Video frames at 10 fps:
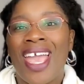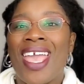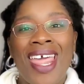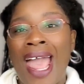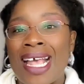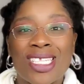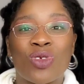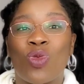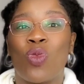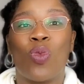it has
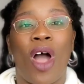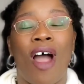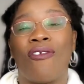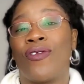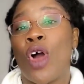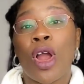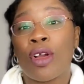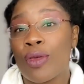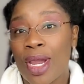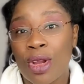a far
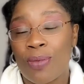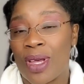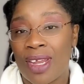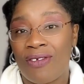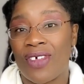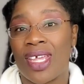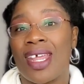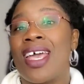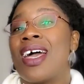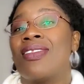greater
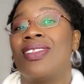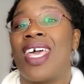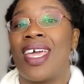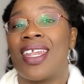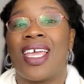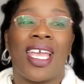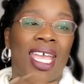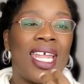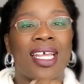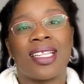benefit than
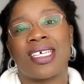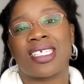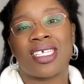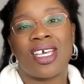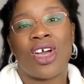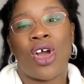eating this,